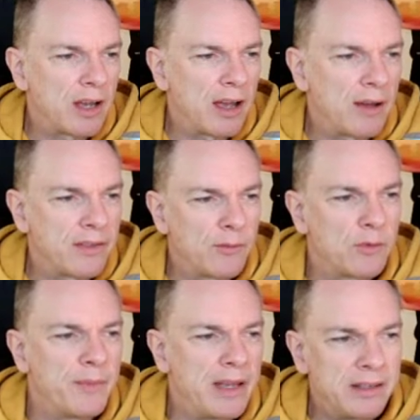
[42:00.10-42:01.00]
I think,
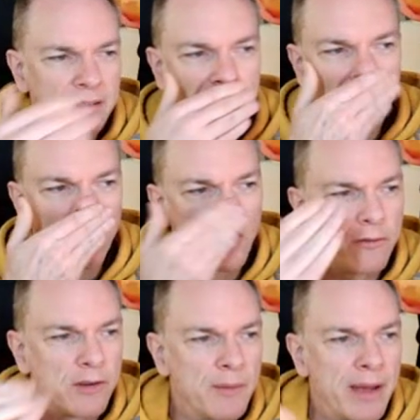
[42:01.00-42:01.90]
would mean a word
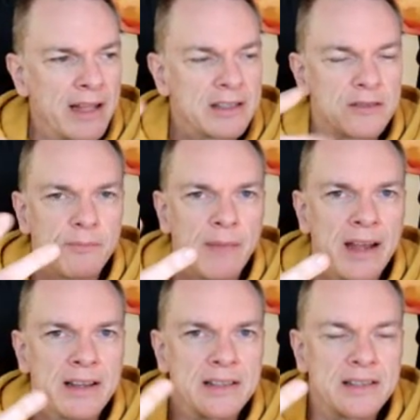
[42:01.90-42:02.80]
for laments
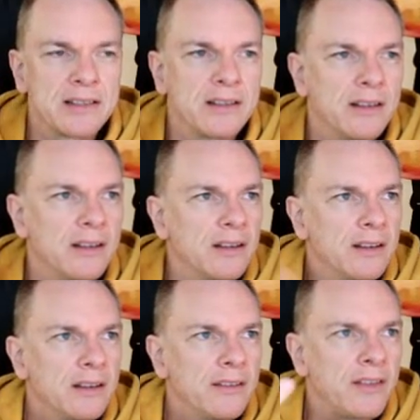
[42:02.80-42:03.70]
minus
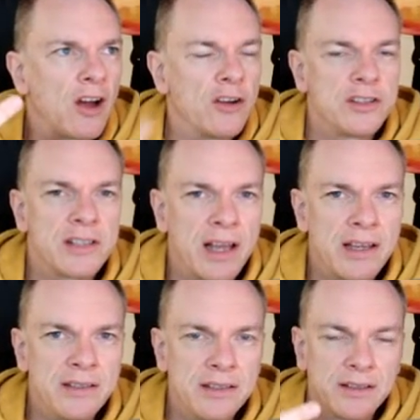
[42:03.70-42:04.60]
the
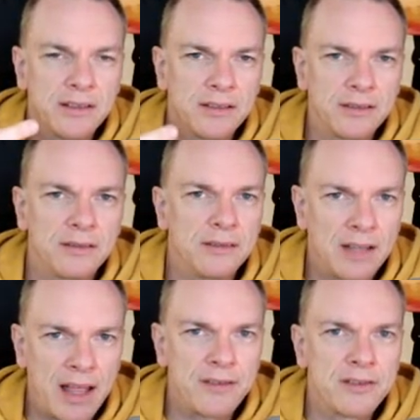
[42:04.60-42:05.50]
outside
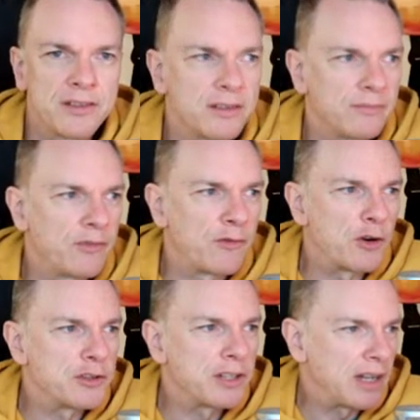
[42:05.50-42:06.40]
letters, the
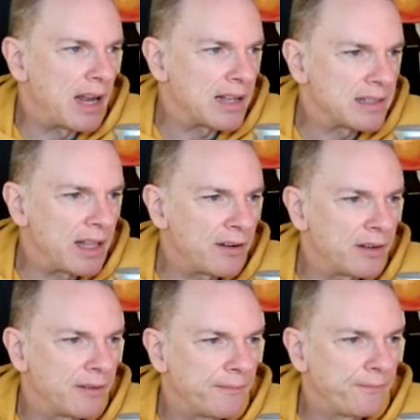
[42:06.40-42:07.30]
first and last
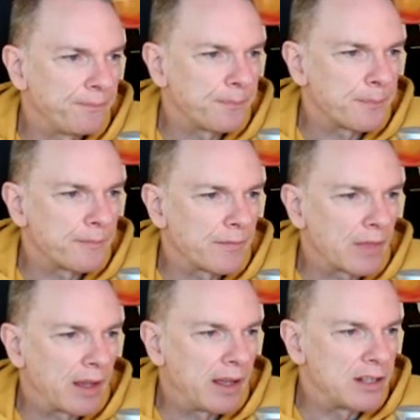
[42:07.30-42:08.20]
letter,
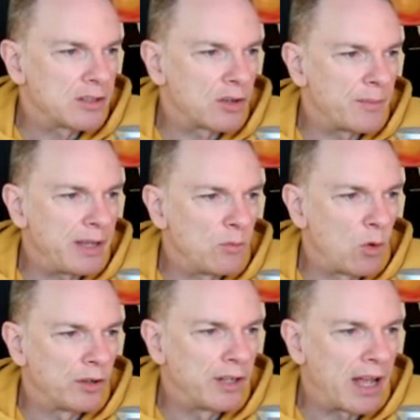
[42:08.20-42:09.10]
and it's going to mean
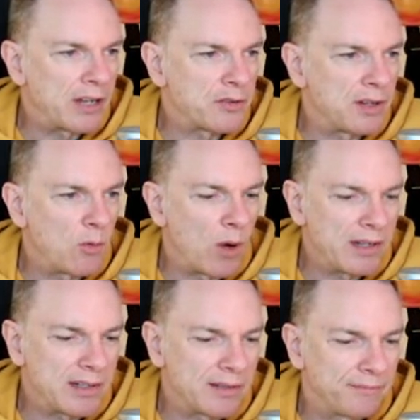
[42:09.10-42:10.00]
one naturally
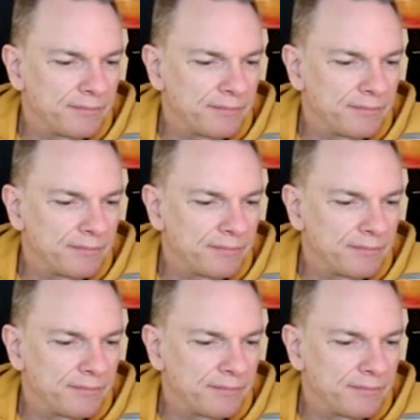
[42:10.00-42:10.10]
white.